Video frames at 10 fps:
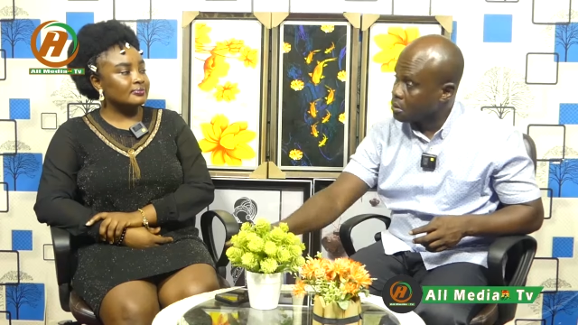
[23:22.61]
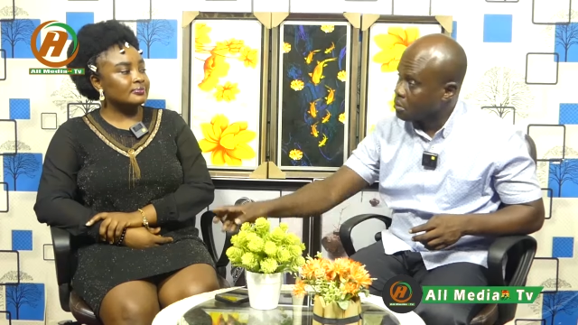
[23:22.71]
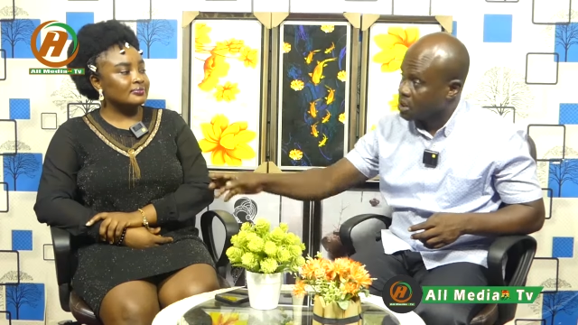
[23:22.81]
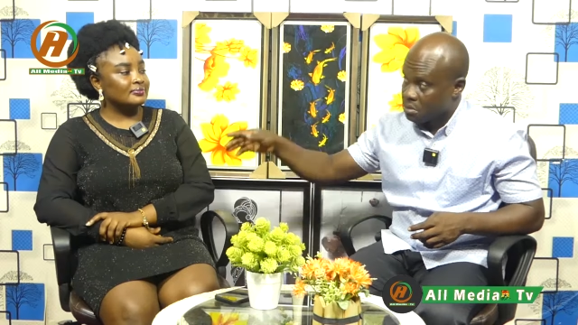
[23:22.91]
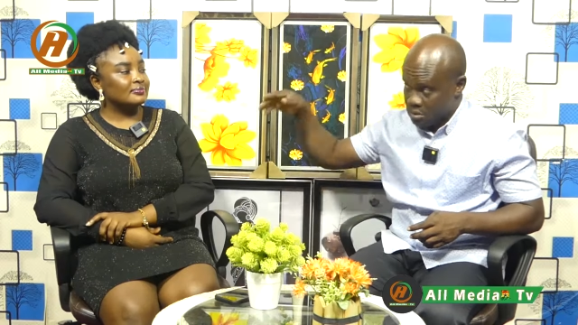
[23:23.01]

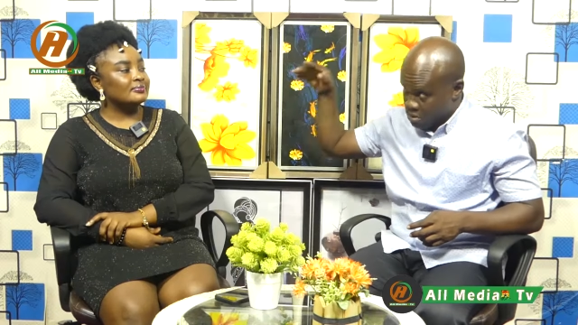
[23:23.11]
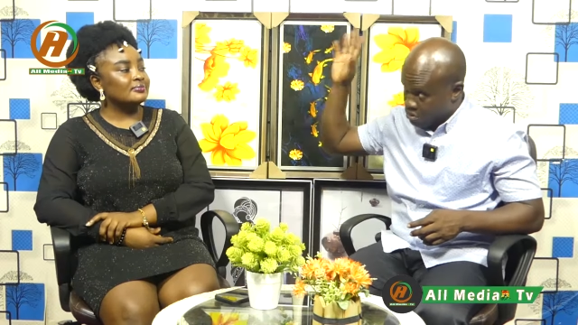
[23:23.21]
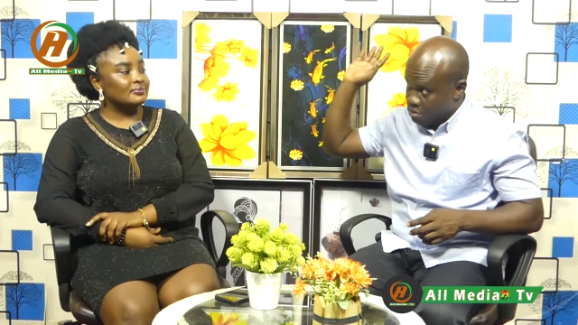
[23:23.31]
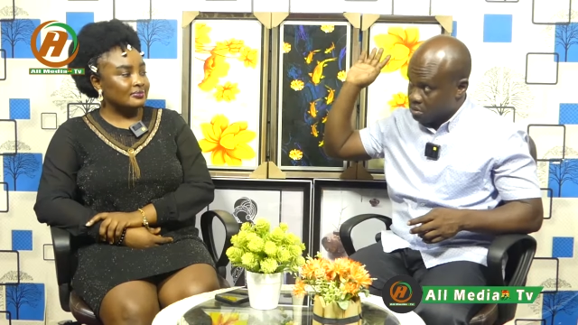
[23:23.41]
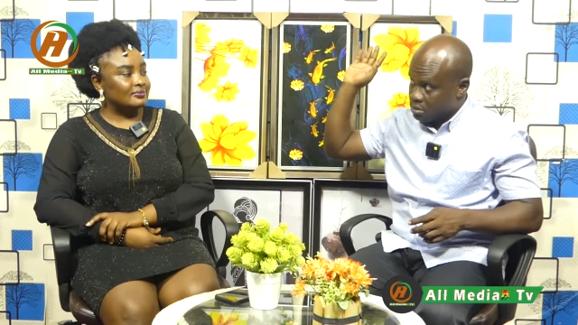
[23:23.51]
Speaker 1: What a
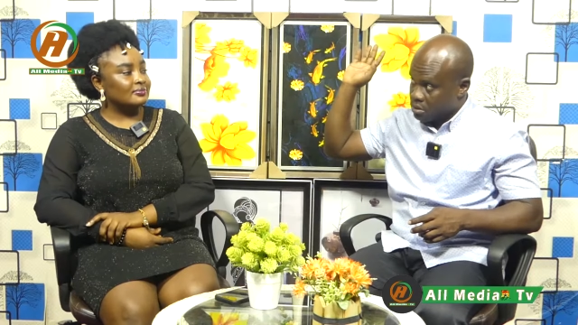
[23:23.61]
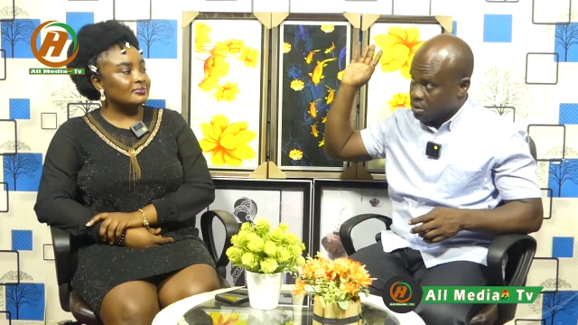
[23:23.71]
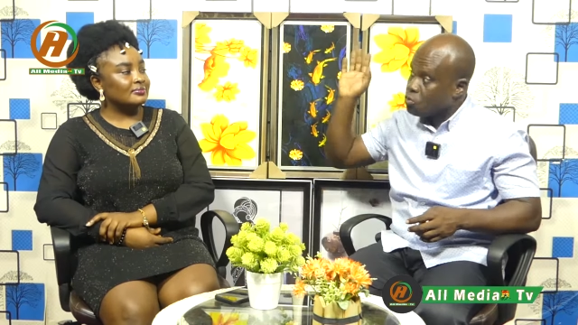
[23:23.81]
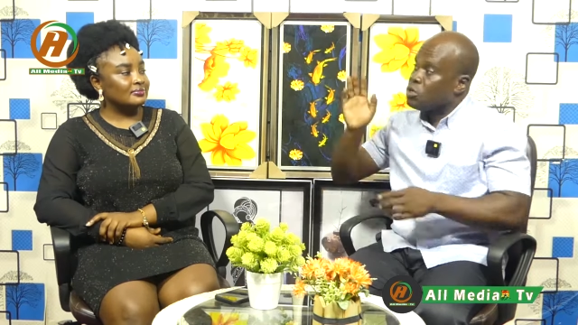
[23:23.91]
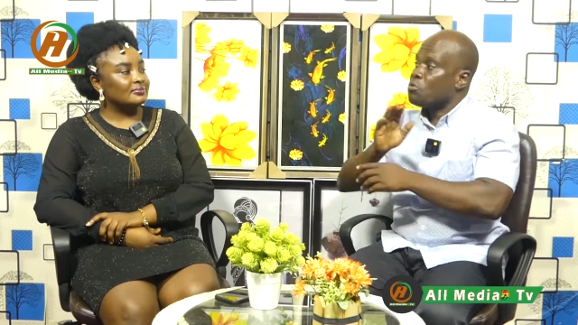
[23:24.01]
review.
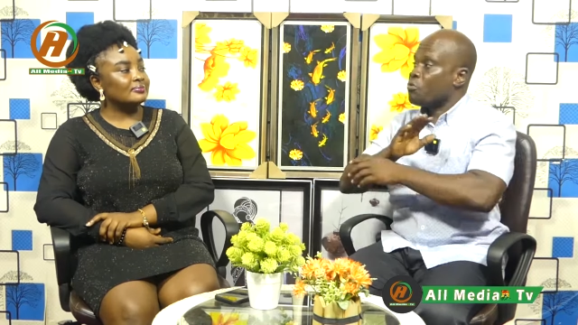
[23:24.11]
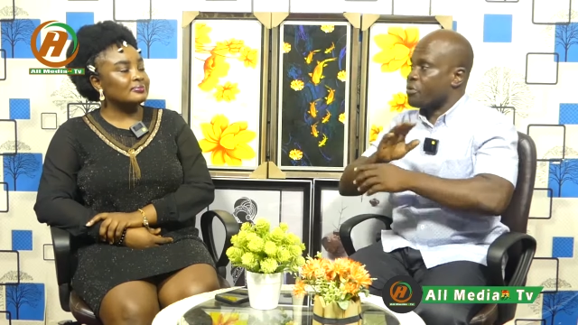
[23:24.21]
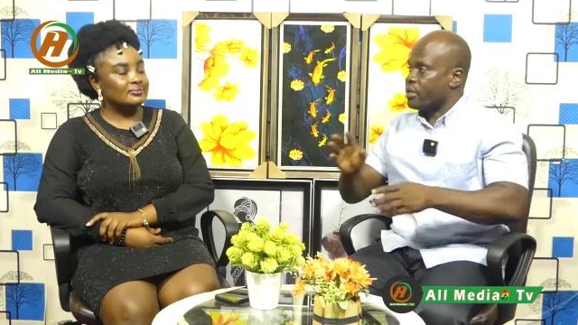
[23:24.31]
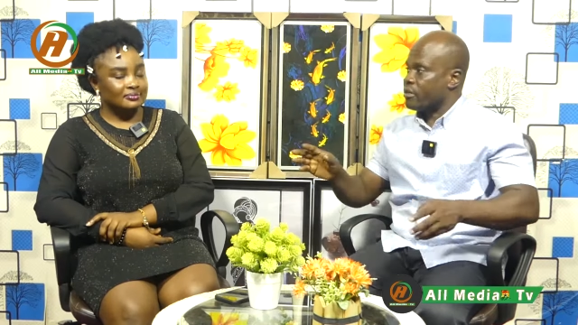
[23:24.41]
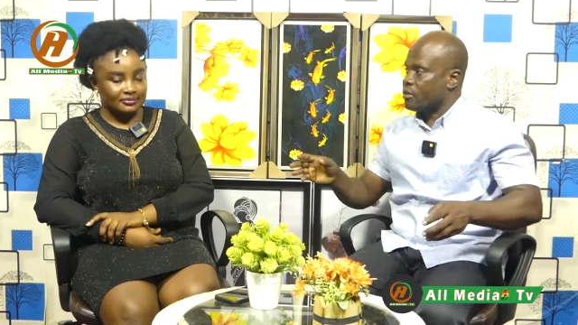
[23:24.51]
We know
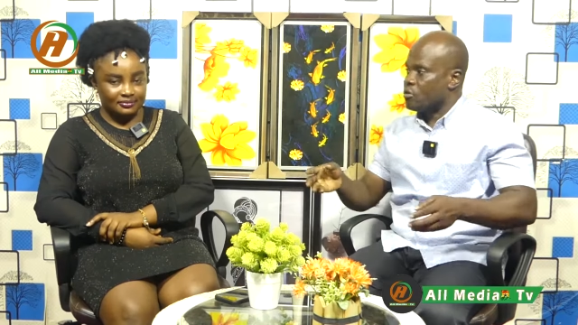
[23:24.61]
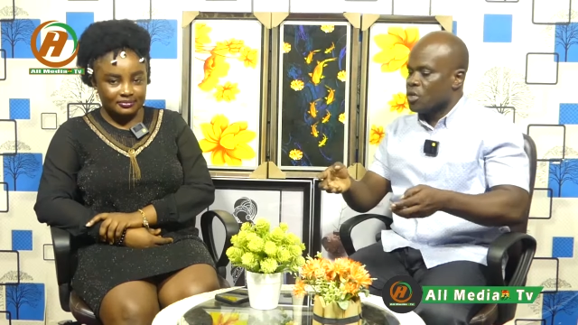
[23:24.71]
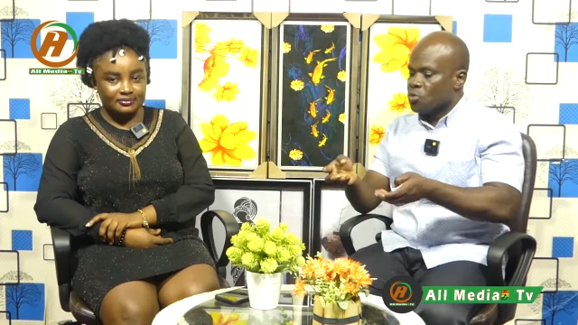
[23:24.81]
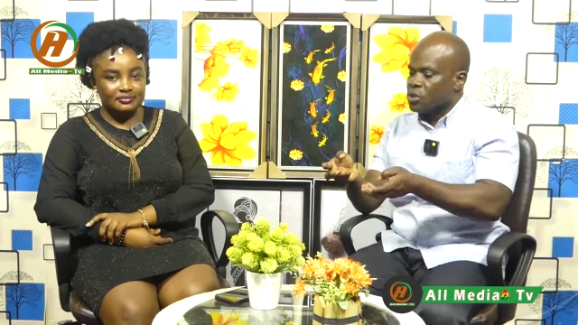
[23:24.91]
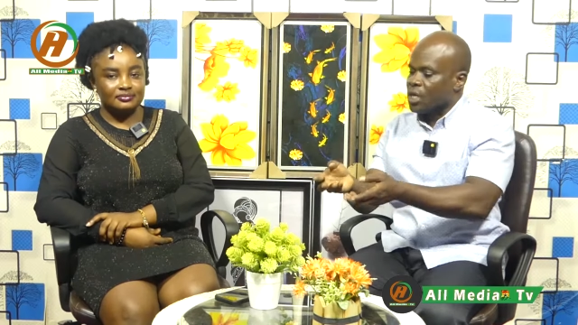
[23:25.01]
shade.
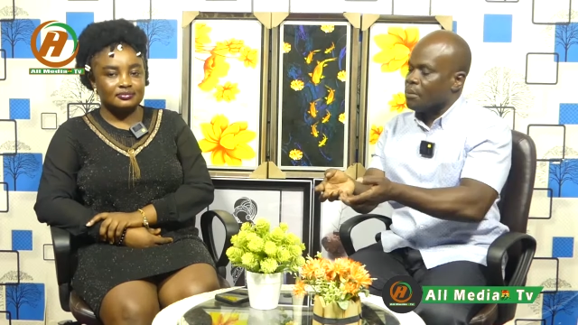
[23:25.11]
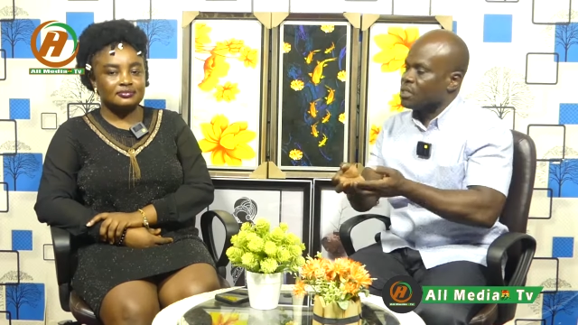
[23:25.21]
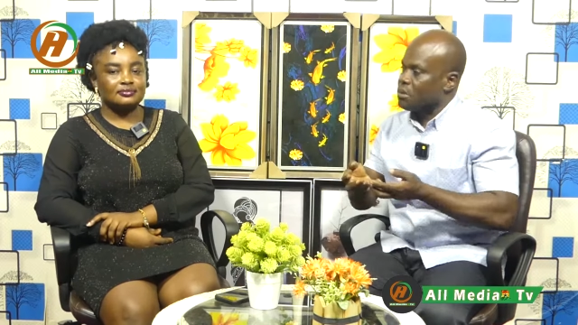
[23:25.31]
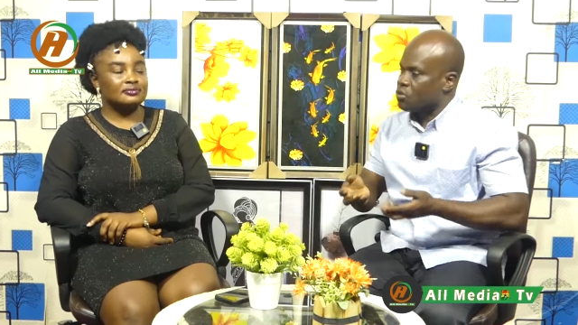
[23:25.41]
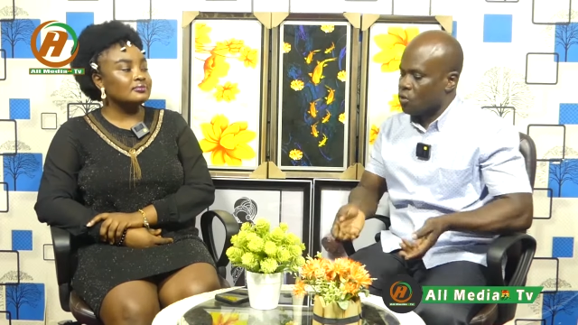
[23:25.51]
We shall
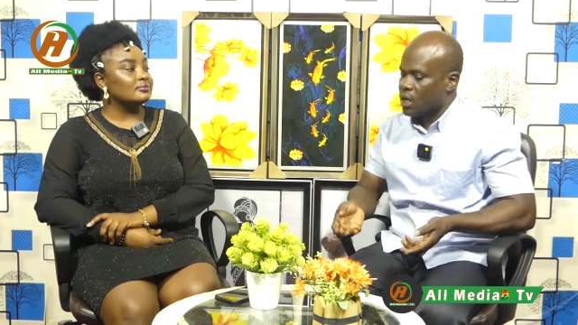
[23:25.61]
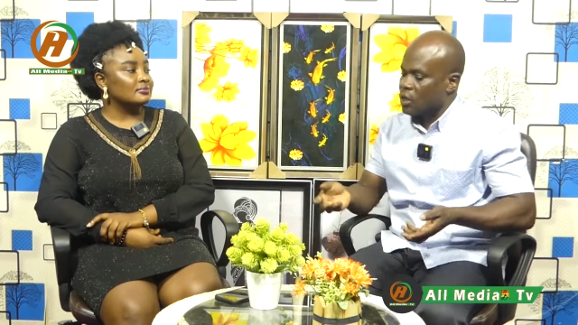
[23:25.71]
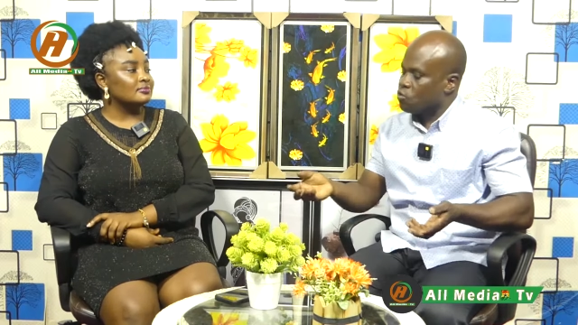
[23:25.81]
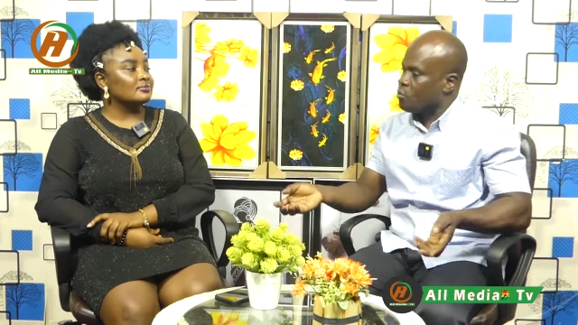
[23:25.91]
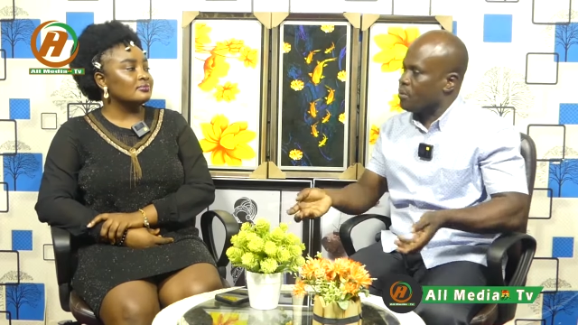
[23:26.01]
miss me ton
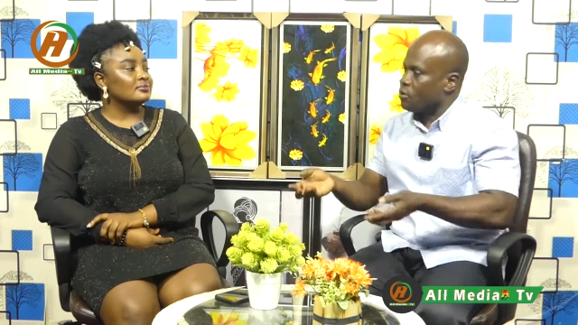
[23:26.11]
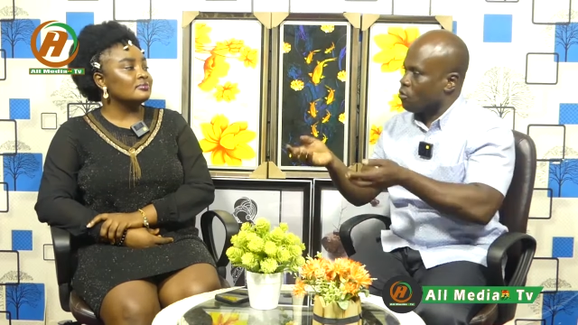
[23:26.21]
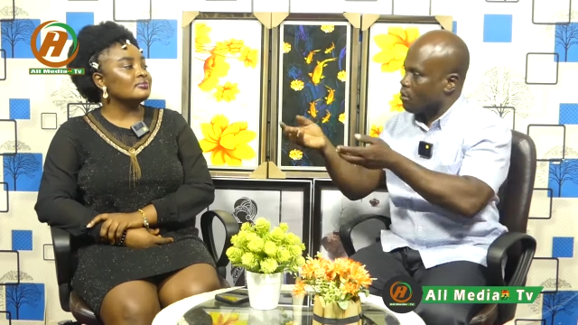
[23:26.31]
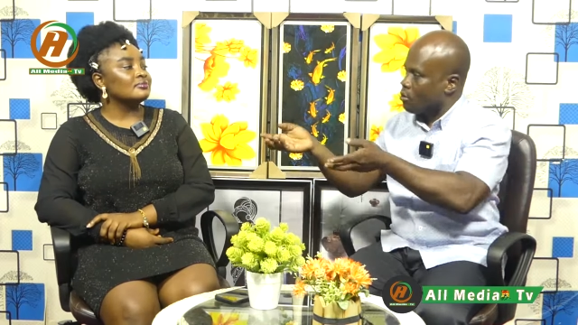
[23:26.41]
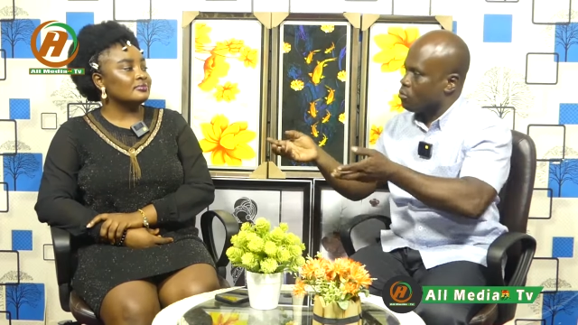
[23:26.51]
as open
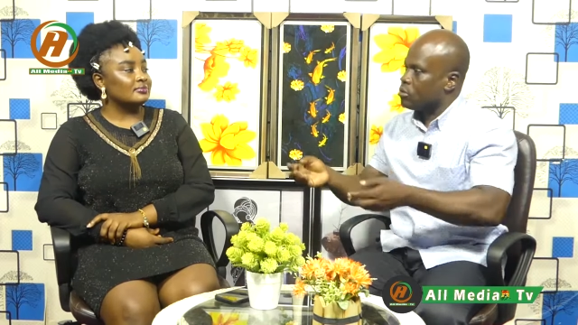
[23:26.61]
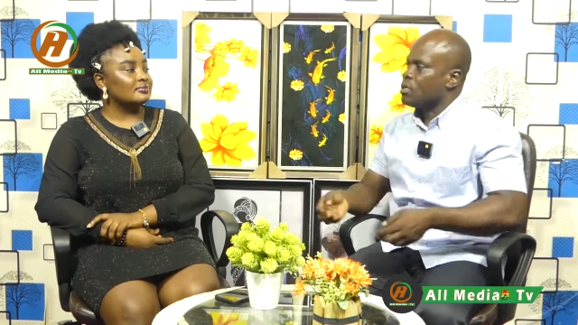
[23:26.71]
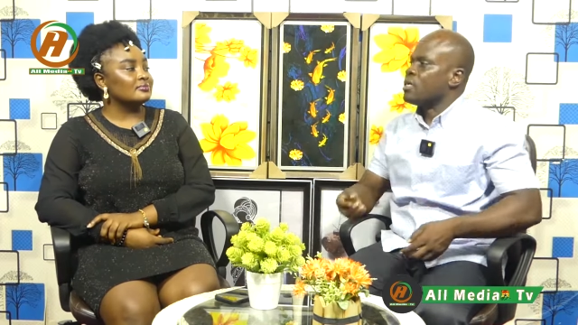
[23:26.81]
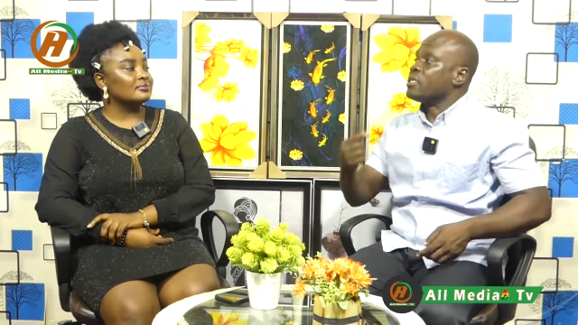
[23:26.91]
on Tomo.